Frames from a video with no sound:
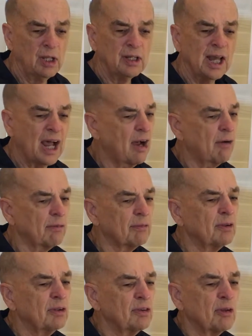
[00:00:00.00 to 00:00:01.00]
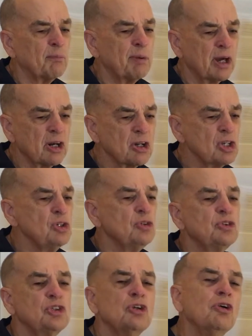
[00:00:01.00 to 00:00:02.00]
Now, the better you
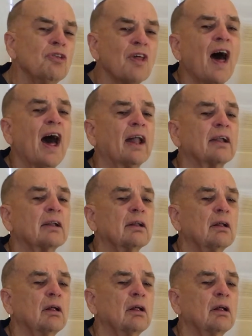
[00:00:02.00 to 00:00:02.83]
do that,